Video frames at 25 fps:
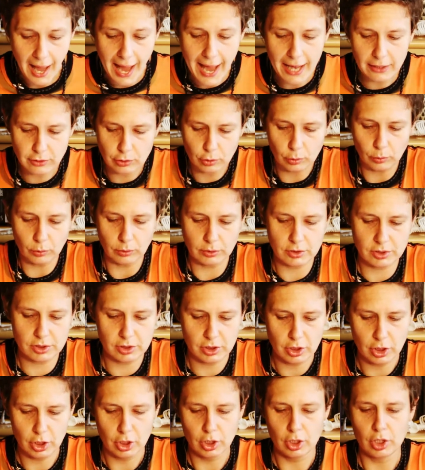
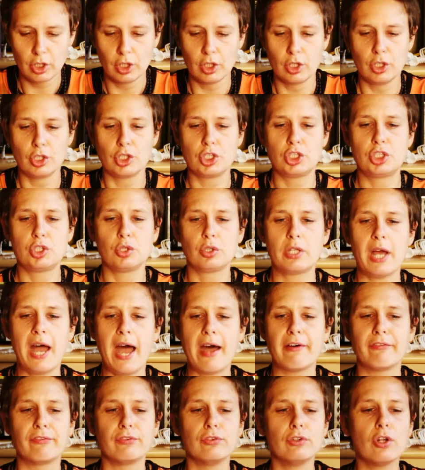adults should
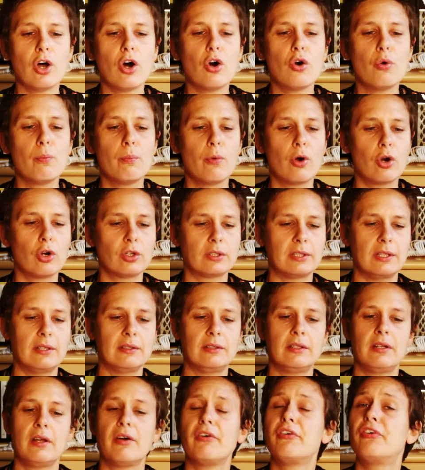have no more
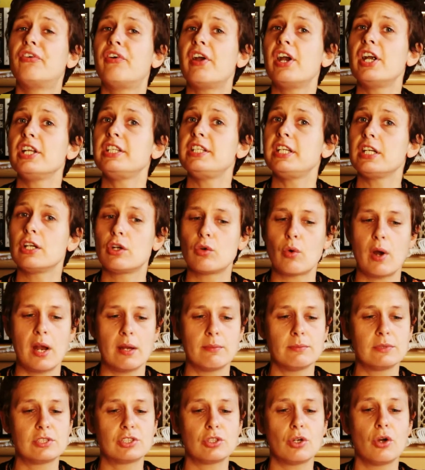than 30
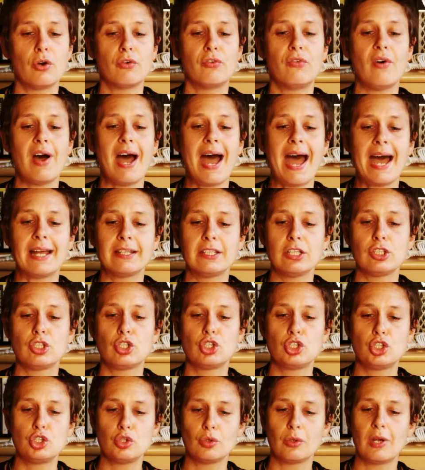grams of
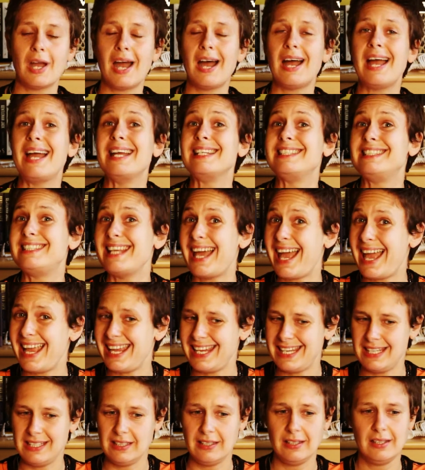added sugar a
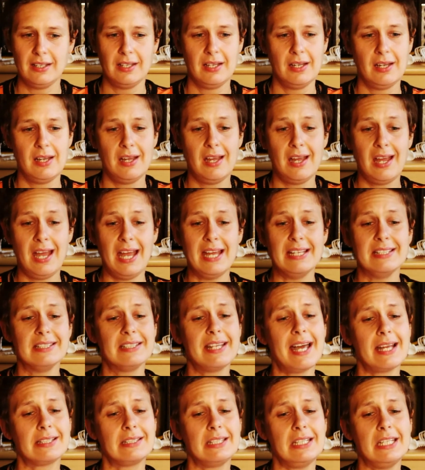day,
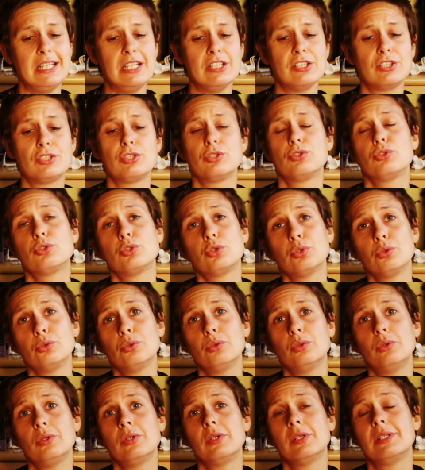and that is
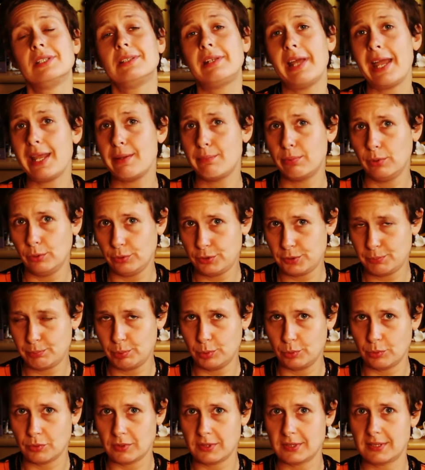2
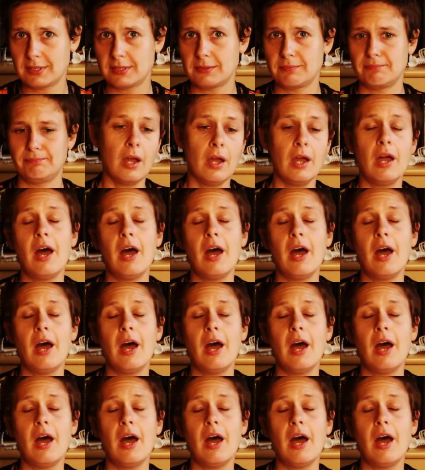tablespoons.